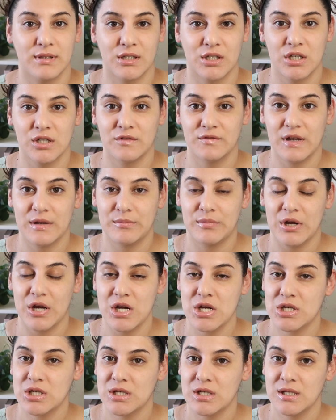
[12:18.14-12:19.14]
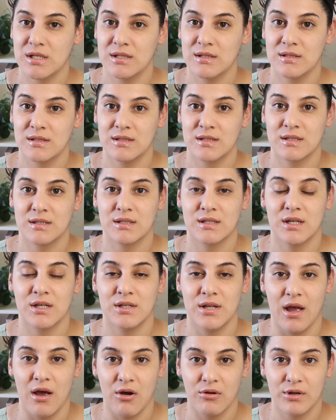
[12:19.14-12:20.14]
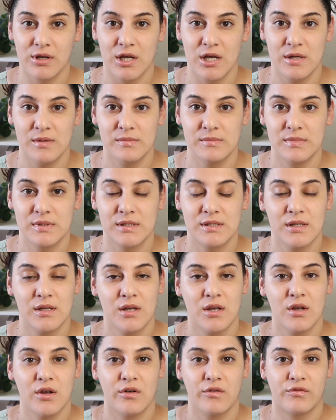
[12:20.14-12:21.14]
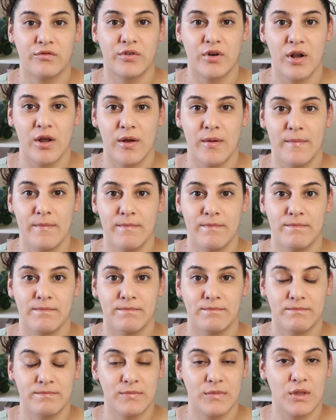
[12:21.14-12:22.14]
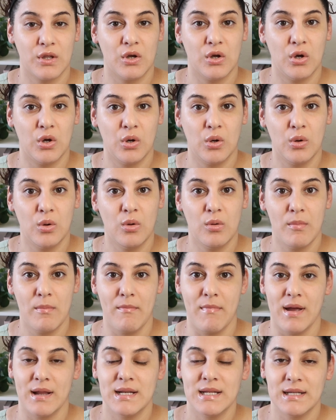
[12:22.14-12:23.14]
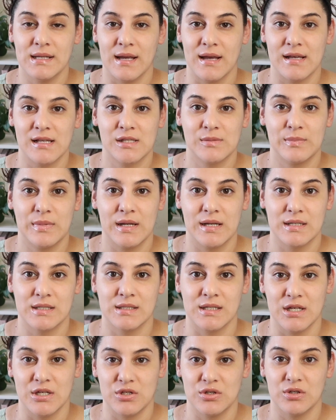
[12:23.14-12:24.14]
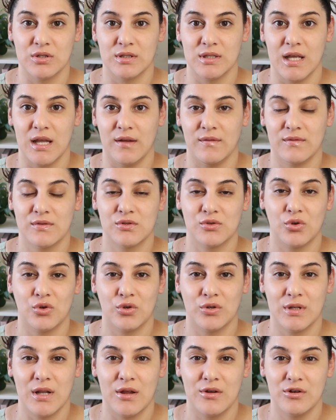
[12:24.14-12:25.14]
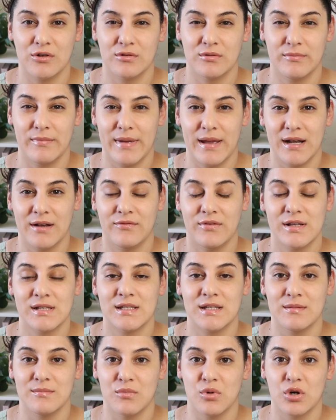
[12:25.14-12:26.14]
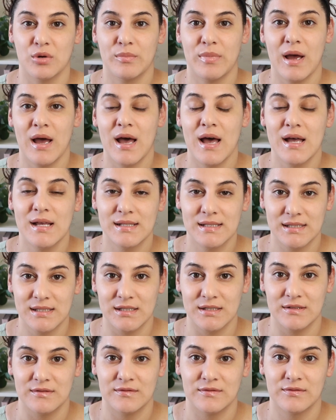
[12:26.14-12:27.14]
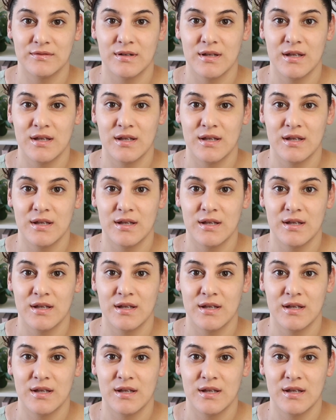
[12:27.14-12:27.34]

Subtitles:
good vibrations, good outcomes from the whole money aspect in your life. So now you're manifesting more positive